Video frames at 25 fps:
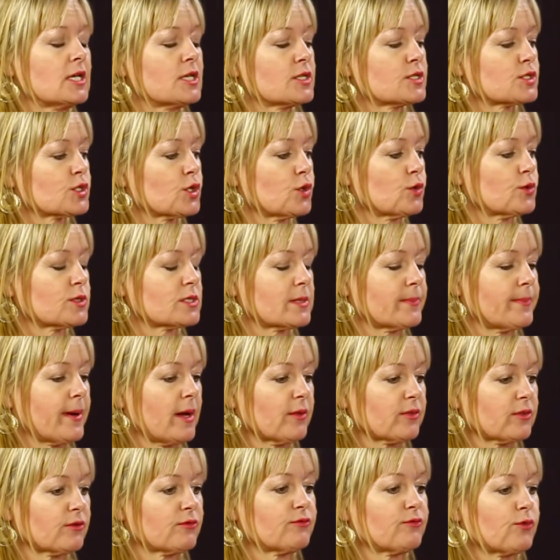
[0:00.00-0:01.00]
So it was
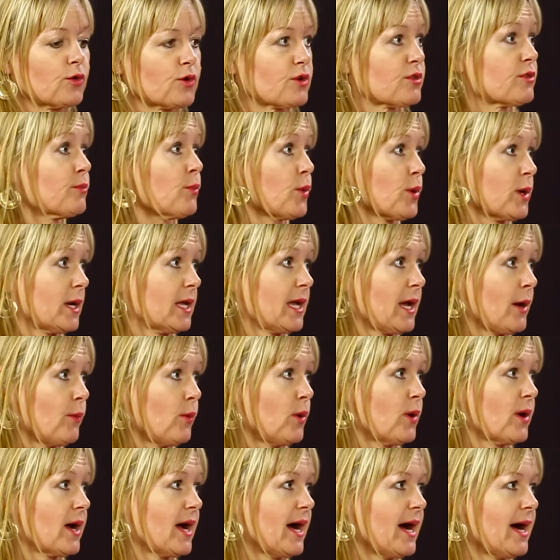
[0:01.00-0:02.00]
about the fourth morning I
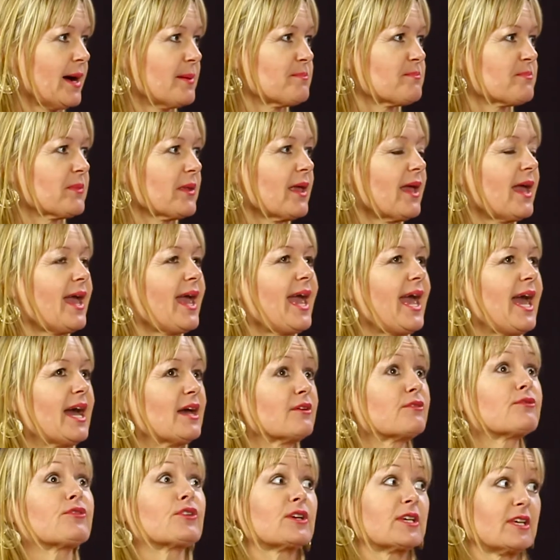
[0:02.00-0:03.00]
woke up.
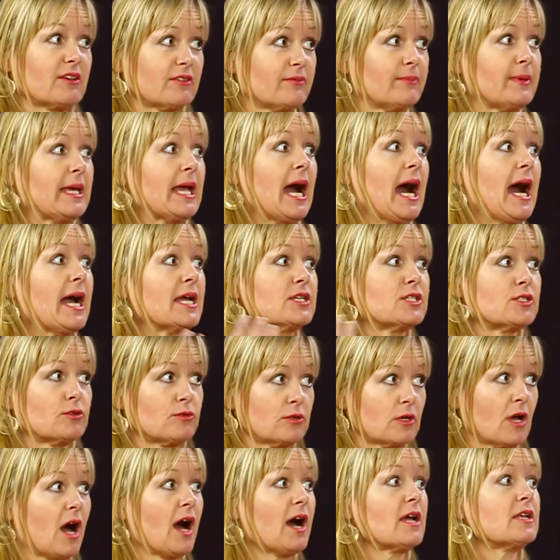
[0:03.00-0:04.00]
And forgive me, I do
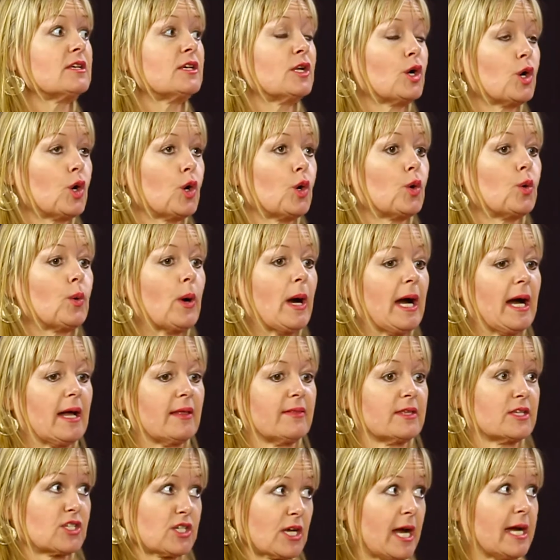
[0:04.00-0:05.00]
not know
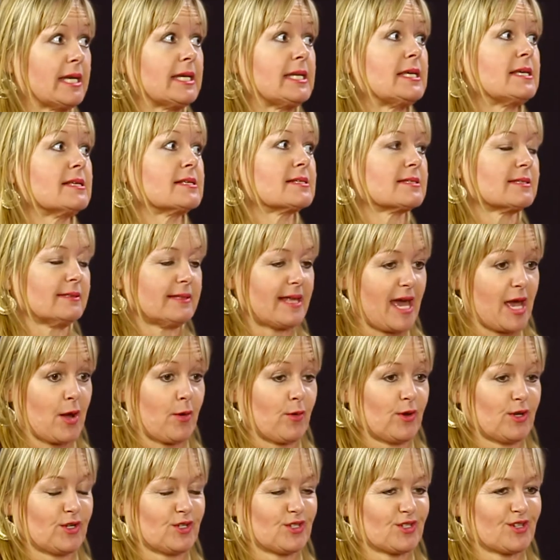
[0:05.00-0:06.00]
the Chinese
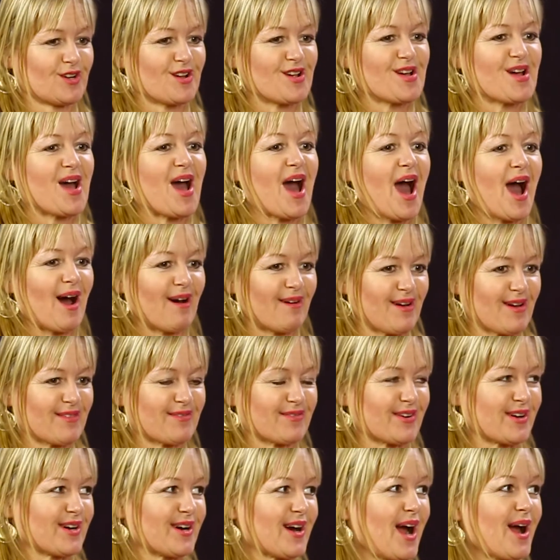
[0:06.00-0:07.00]
language.
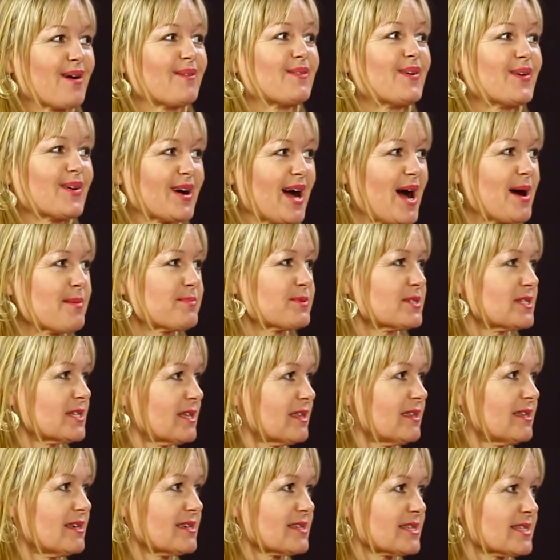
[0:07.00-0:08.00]
However, I woke up
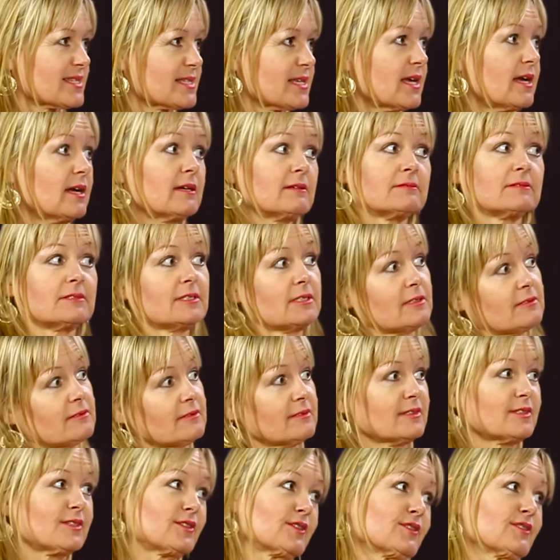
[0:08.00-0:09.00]
to this,
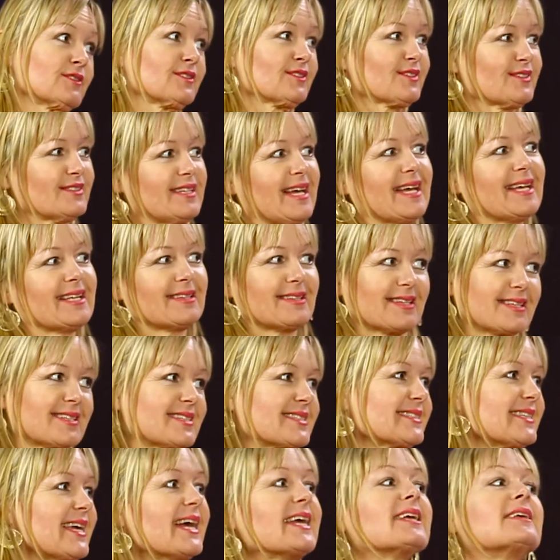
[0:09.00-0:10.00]
like
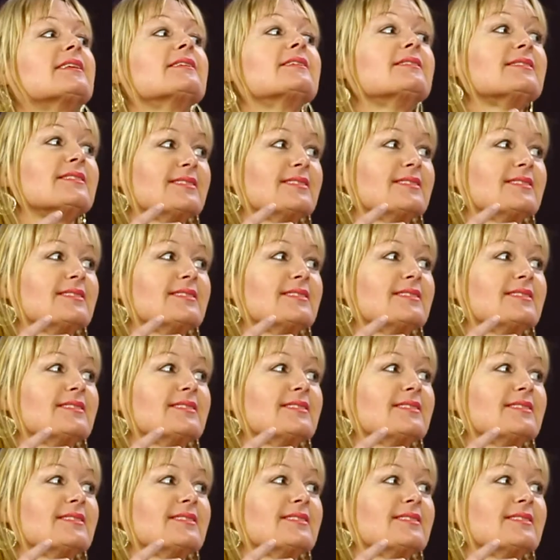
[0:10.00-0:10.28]
this, like,